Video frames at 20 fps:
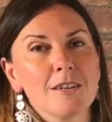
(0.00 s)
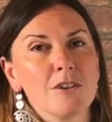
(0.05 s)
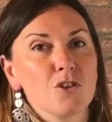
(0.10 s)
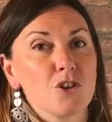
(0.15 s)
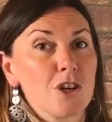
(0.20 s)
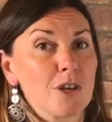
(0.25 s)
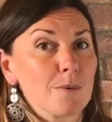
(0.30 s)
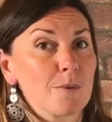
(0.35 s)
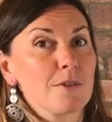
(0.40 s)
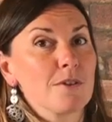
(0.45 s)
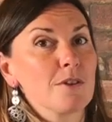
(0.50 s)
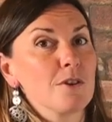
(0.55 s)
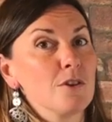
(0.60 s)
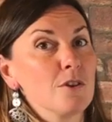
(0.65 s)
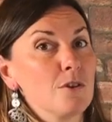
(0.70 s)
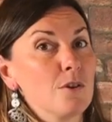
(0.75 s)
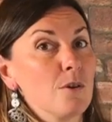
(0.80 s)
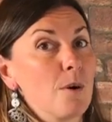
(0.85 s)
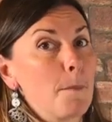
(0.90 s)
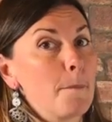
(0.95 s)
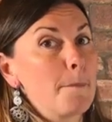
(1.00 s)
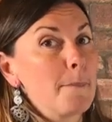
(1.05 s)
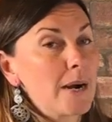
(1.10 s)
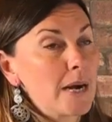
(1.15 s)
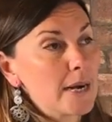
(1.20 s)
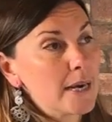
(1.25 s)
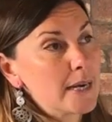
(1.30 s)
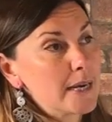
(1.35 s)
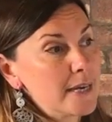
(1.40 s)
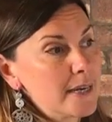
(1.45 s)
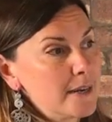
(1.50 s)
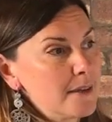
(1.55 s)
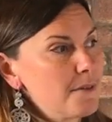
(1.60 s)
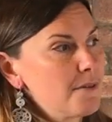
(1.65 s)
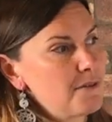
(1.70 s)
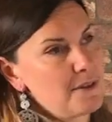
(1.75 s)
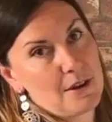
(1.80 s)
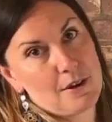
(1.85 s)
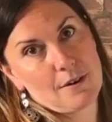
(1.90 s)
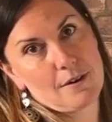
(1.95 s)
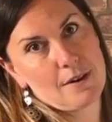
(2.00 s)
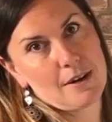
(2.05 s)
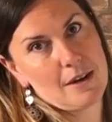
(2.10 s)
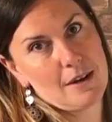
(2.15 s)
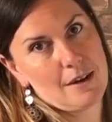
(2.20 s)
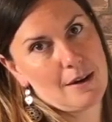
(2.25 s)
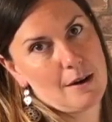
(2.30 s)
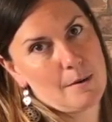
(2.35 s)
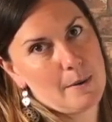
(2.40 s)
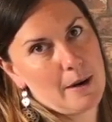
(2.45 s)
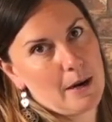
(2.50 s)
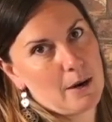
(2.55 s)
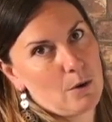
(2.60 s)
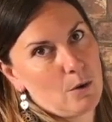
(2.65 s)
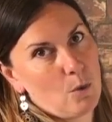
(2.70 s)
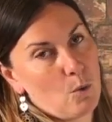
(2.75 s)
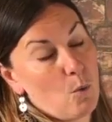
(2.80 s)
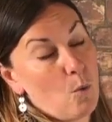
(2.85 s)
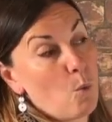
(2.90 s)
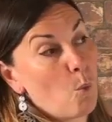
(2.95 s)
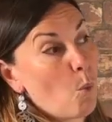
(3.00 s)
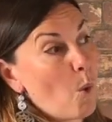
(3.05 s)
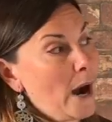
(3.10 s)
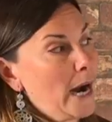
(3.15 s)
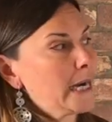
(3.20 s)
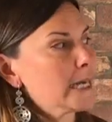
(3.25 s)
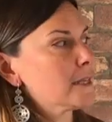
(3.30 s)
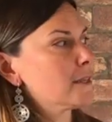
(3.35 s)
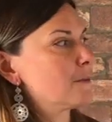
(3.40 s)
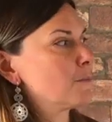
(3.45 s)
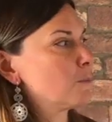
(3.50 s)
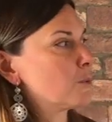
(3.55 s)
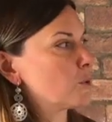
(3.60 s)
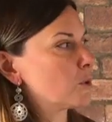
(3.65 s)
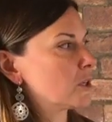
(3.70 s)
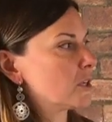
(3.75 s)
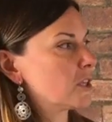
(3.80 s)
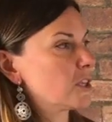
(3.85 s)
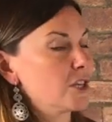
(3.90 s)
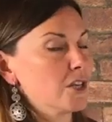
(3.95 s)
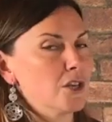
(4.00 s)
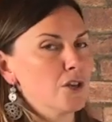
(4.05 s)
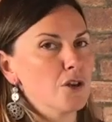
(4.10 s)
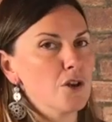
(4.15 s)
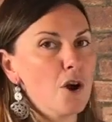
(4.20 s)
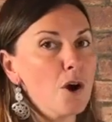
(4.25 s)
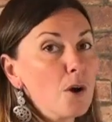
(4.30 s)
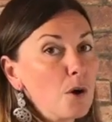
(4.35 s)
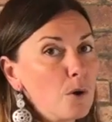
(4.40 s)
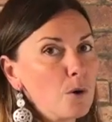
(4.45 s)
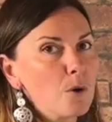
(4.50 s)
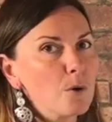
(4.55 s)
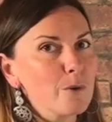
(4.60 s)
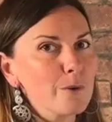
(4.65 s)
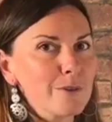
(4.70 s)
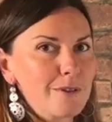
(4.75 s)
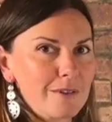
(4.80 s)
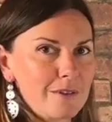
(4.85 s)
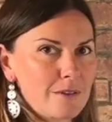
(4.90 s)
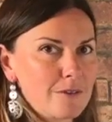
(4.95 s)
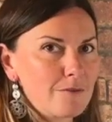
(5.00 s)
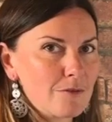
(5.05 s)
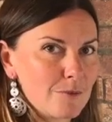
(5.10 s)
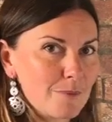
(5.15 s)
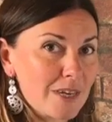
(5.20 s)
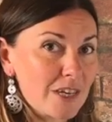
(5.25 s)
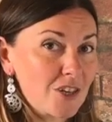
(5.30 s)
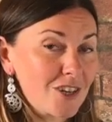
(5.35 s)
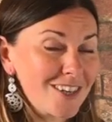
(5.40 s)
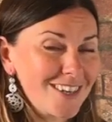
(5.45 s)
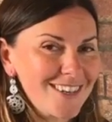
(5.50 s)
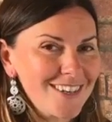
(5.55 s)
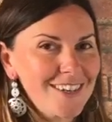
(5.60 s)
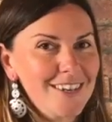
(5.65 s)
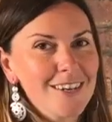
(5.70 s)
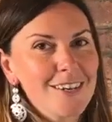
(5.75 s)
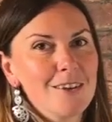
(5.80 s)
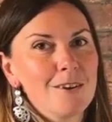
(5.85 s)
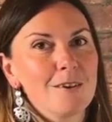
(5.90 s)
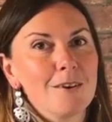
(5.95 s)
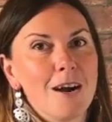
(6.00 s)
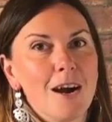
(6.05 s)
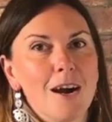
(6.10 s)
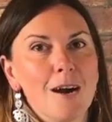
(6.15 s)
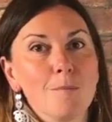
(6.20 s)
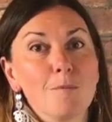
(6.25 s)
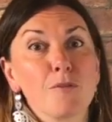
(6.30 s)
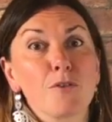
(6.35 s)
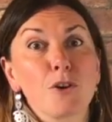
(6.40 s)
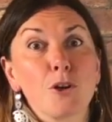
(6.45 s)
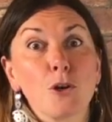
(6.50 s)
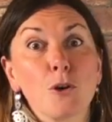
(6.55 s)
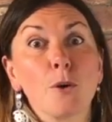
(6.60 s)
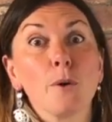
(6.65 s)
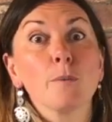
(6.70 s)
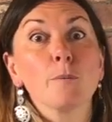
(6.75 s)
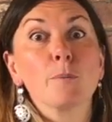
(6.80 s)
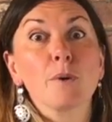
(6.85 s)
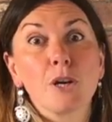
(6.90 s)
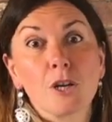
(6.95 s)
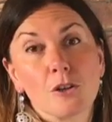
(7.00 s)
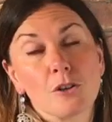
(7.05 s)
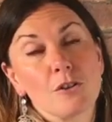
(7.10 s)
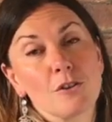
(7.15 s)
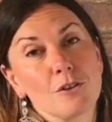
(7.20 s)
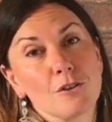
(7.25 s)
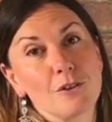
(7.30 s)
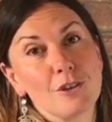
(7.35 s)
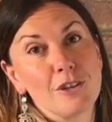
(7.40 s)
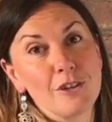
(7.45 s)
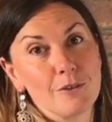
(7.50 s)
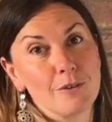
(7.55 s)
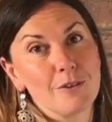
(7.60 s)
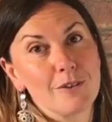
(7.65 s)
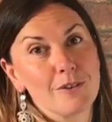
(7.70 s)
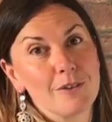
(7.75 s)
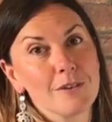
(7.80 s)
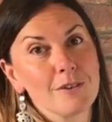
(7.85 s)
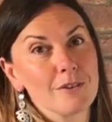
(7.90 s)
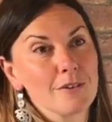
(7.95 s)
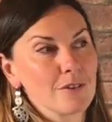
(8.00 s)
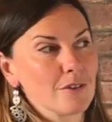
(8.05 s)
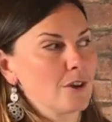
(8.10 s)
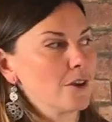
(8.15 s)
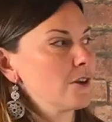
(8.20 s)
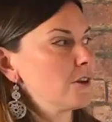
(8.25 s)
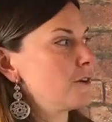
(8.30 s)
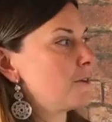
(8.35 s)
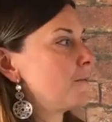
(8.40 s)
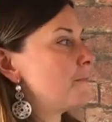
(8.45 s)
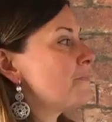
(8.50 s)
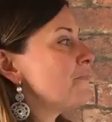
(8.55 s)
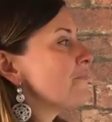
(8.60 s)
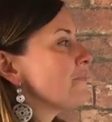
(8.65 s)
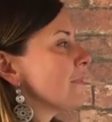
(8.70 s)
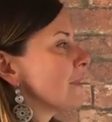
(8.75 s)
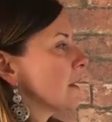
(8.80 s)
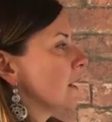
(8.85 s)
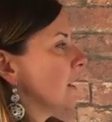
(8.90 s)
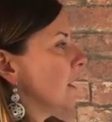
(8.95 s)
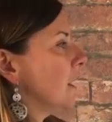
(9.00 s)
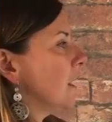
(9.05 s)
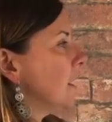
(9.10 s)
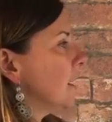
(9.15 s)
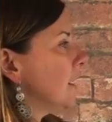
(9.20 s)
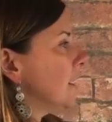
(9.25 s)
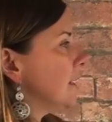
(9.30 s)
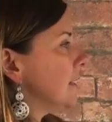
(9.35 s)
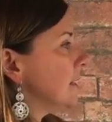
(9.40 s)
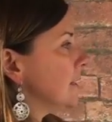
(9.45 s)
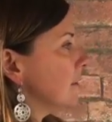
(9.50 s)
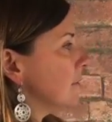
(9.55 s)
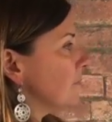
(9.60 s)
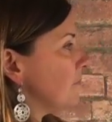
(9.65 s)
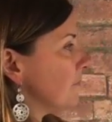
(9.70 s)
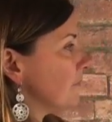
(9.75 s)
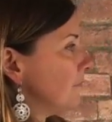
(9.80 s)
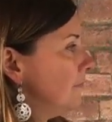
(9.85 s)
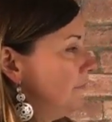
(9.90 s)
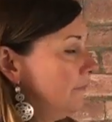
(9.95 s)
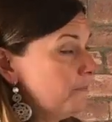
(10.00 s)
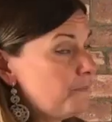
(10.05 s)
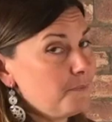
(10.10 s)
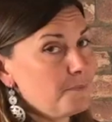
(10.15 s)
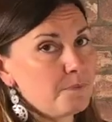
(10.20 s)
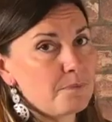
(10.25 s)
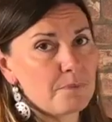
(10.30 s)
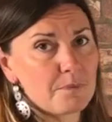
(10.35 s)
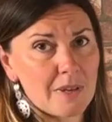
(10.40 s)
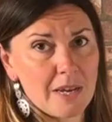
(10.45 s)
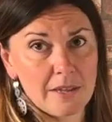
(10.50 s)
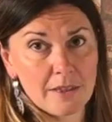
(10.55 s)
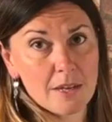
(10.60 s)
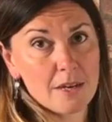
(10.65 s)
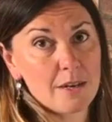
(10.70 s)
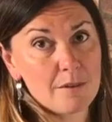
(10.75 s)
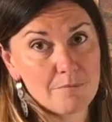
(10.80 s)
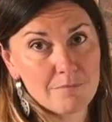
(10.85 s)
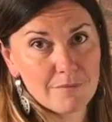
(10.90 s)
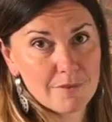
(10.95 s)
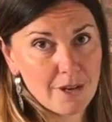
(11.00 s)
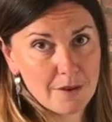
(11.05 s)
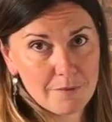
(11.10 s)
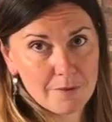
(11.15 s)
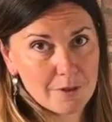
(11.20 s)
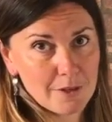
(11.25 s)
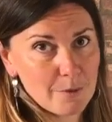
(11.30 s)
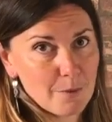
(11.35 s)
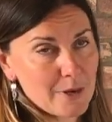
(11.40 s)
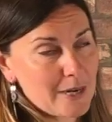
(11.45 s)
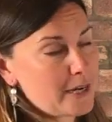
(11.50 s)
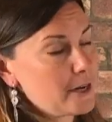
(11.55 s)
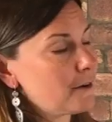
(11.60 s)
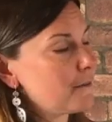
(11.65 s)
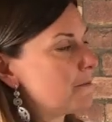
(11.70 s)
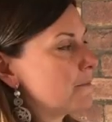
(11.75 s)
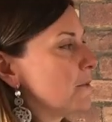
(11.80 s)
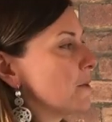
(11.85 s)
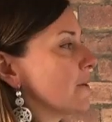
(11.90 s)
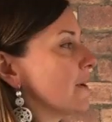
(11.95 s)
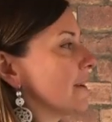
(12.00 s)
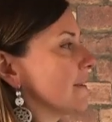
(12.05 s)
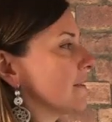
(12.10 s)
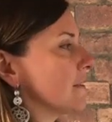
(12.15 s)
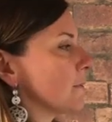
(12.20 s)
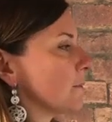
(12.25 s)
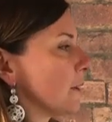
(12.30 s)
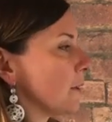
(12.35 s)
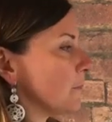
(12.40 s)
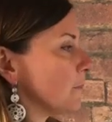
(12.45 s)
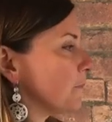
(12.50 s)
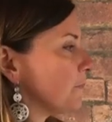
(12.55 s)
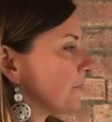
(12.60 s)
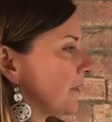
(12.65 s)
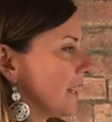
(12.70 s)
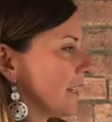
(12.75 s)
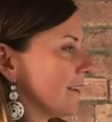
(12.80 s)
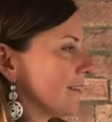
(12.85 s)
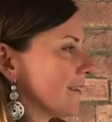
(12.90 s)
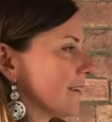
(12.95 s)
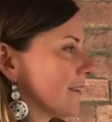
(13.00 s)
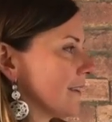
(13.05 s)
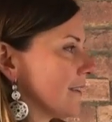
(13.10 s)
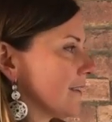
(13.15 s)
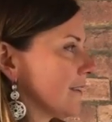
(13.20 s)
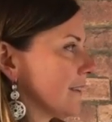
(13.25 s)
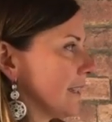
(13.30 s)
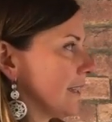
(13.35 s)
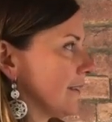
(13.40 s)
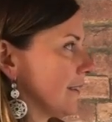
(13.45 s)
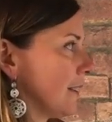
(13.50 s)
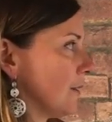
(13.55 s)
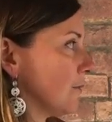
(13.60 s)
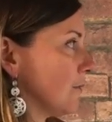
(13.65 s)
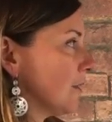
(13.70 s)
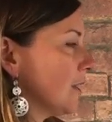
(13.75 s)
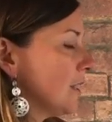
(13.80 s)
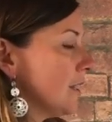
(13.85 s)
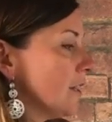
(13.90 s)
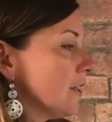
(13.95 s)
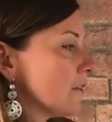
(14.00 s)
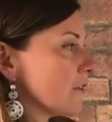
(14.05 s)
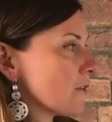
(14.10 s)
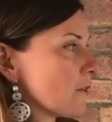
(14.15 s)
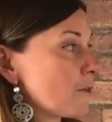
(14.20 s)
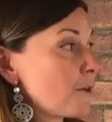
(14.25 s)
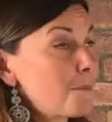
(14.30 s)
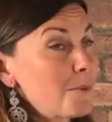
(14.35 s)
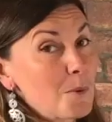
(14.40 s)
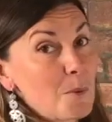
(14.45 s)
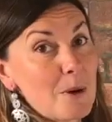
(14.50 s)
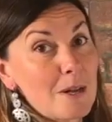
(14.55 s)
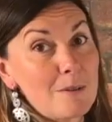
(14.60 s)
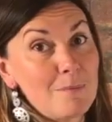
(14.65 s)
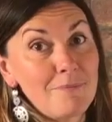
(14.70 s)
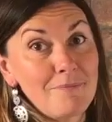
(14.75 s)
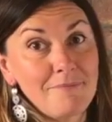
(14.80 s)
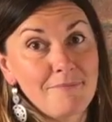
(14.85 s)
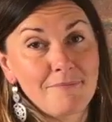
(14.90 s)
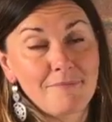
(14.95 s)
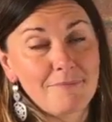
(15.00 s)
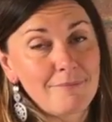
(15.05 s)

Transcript: share with you my theory about why it's important to know this information um, for your own personal use. So, uh, and then definitely want to hear from you guys as well, anything that stands out. So number one,